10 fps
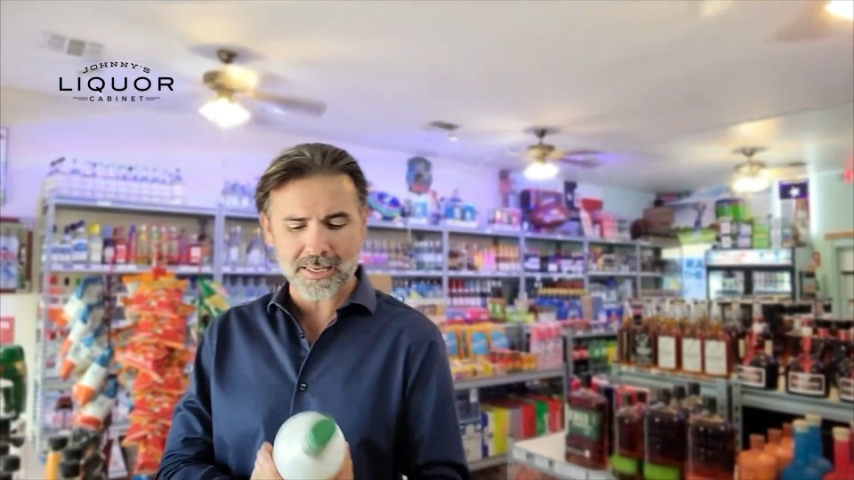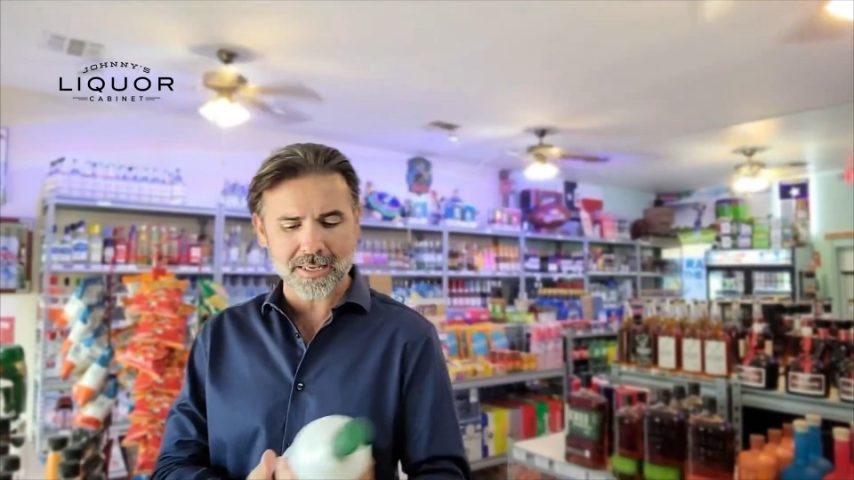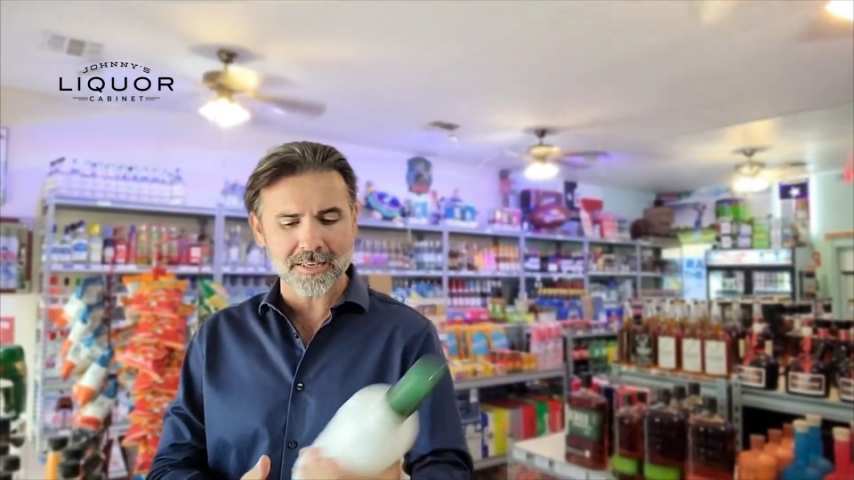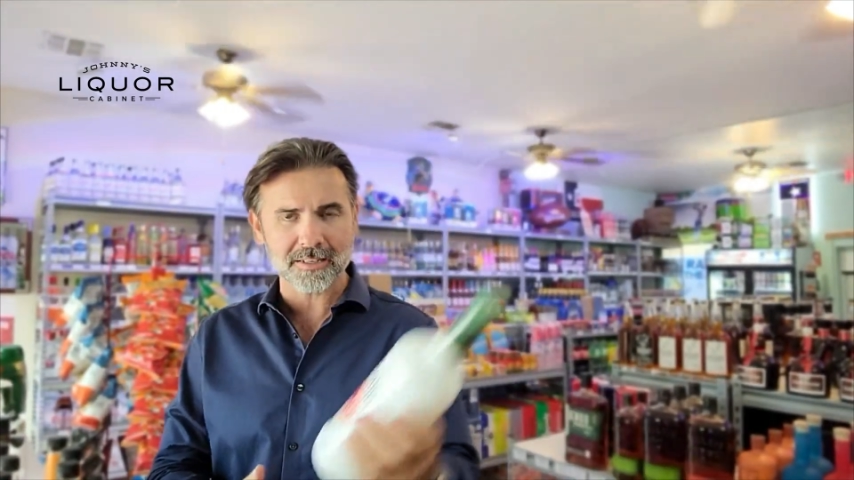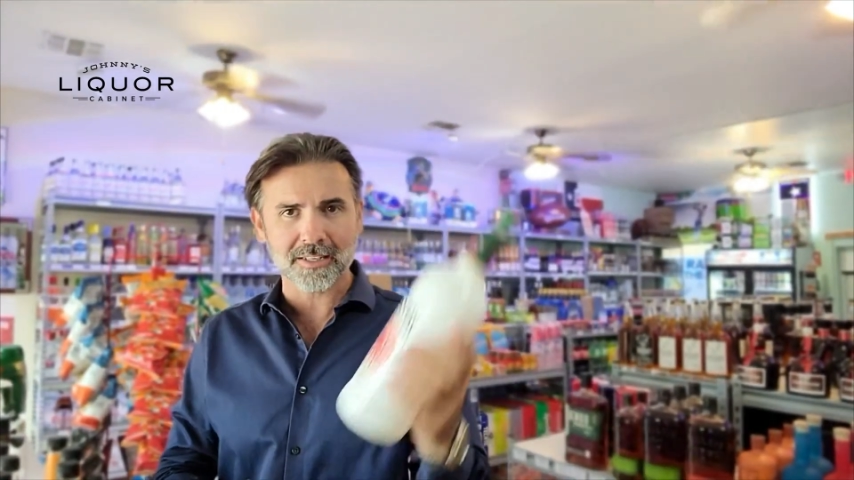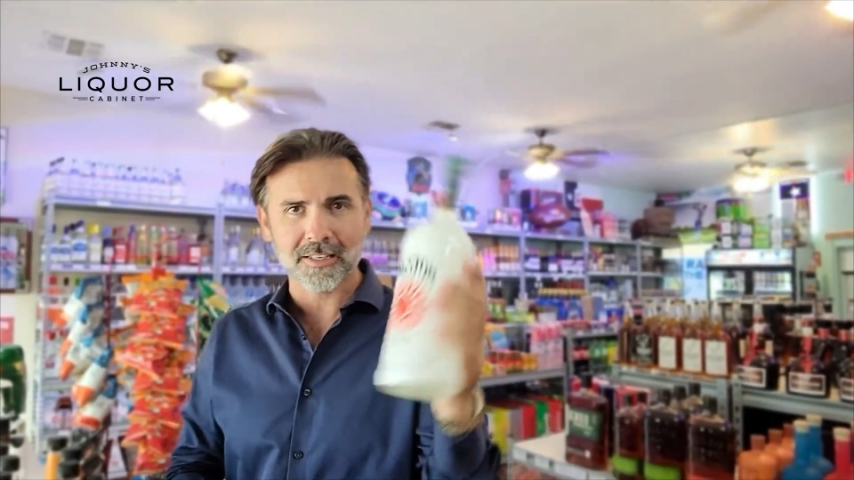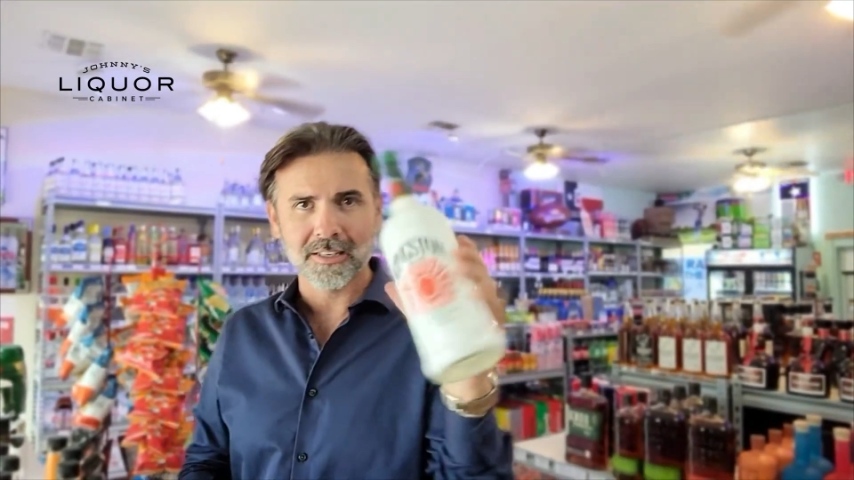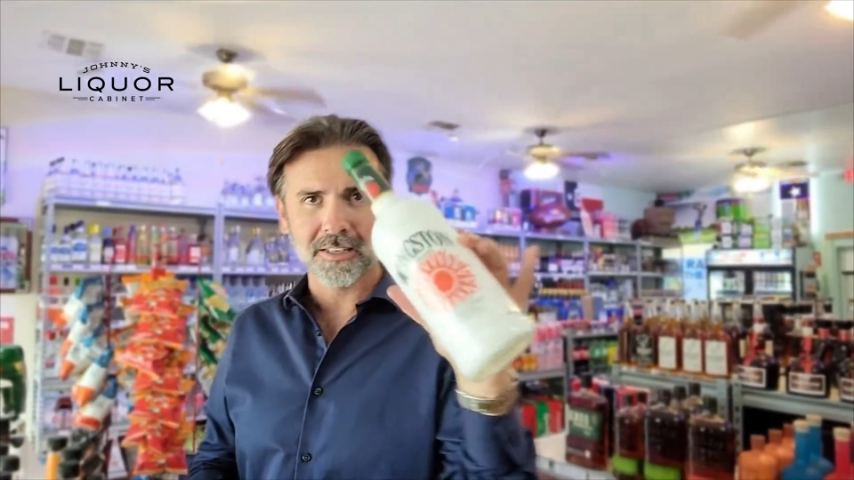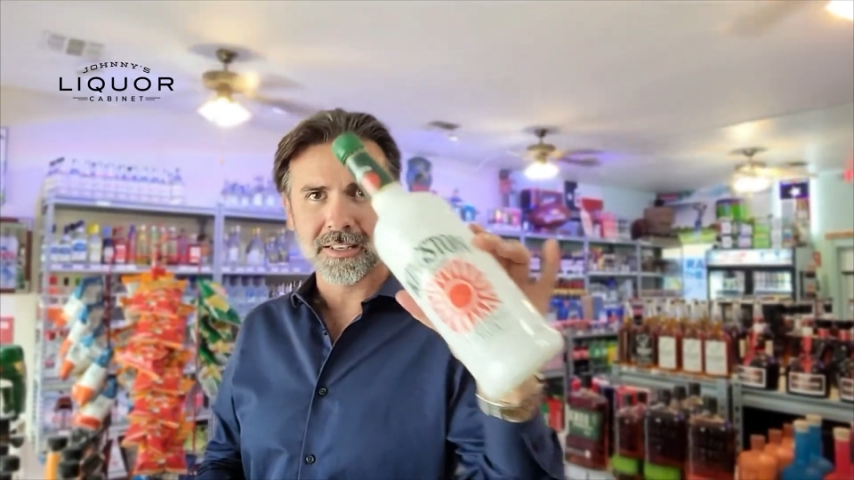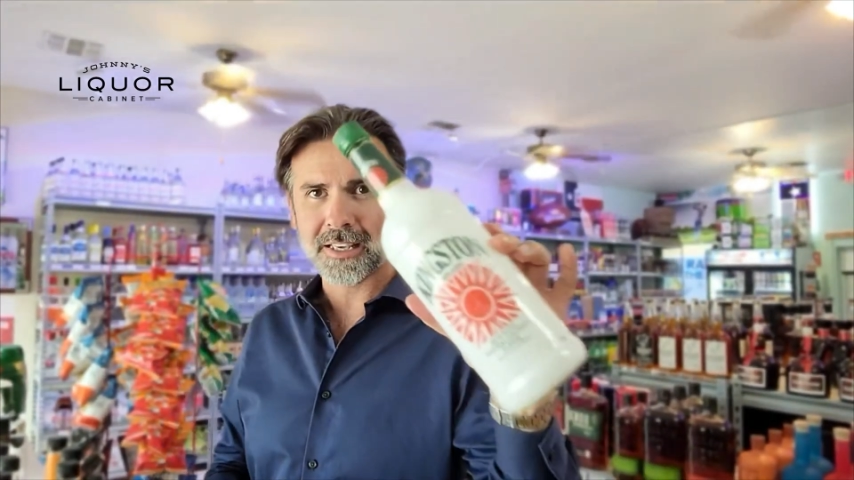is
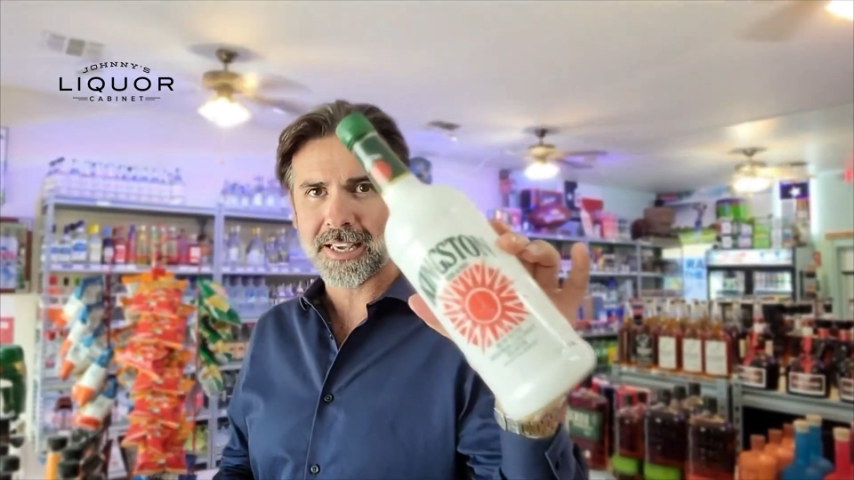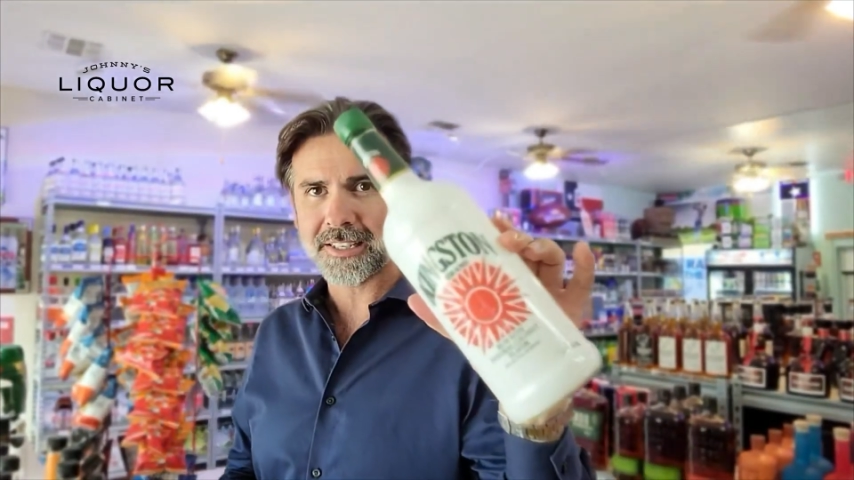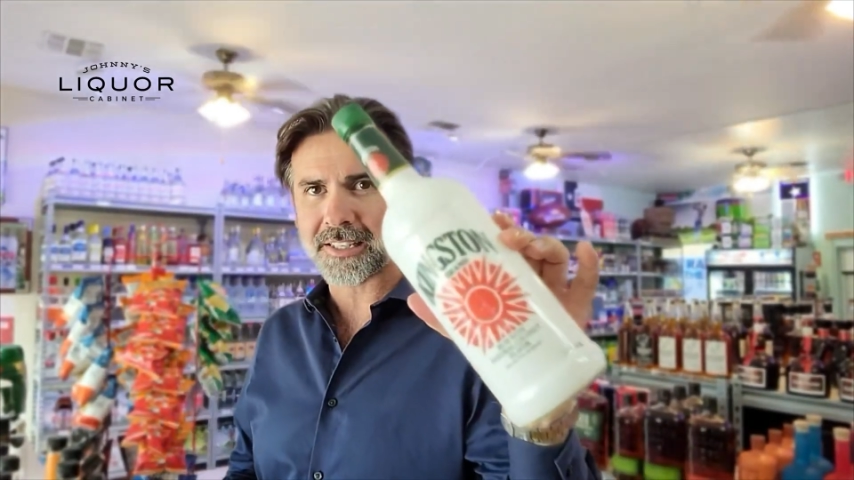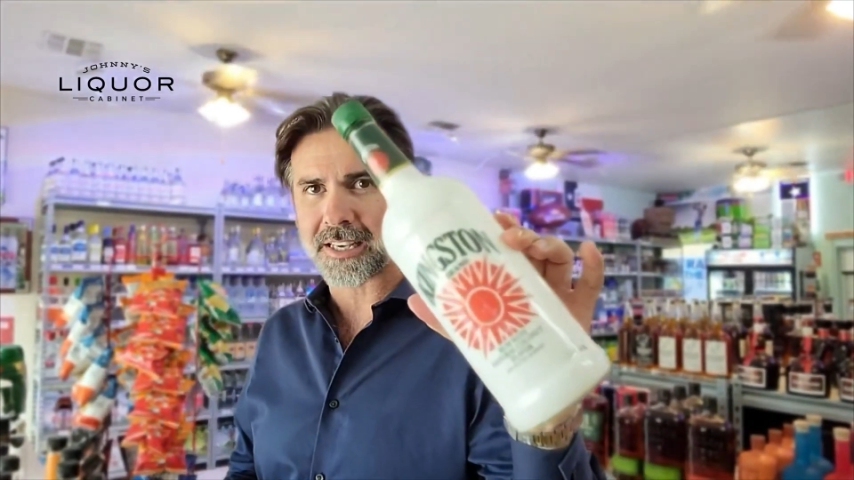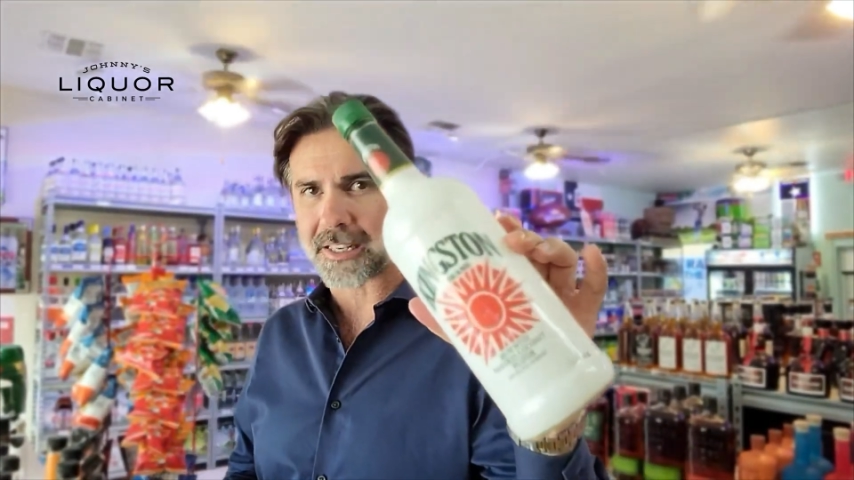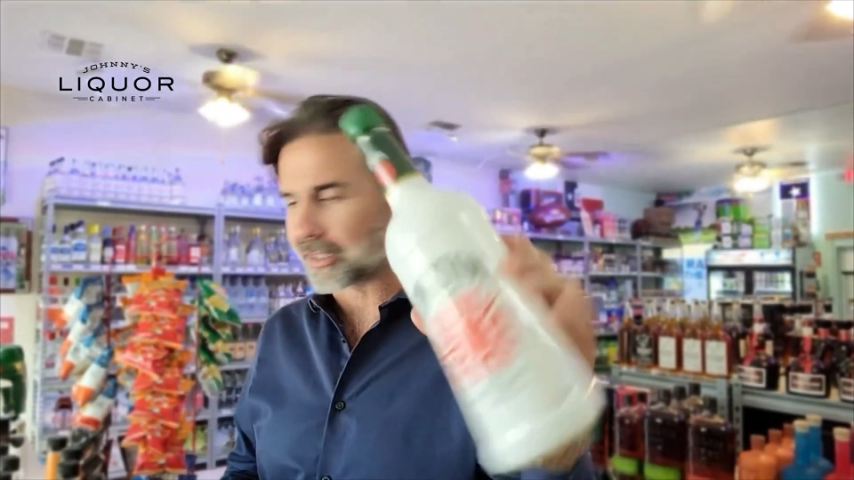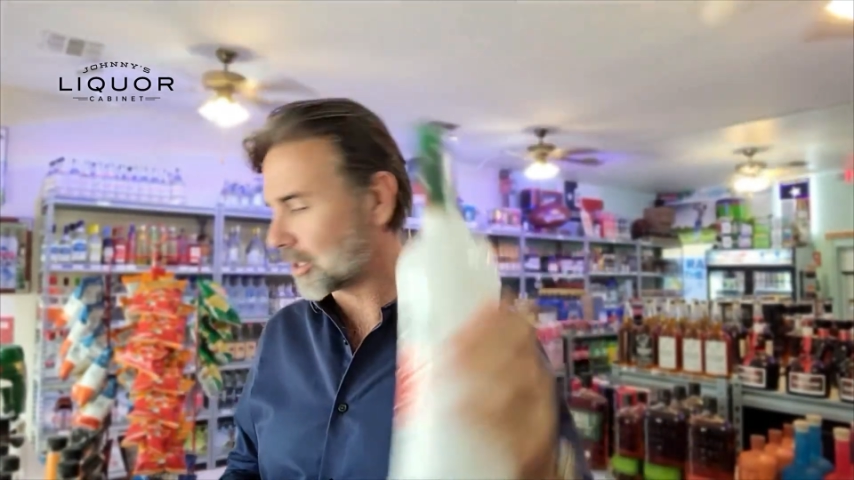Kingston.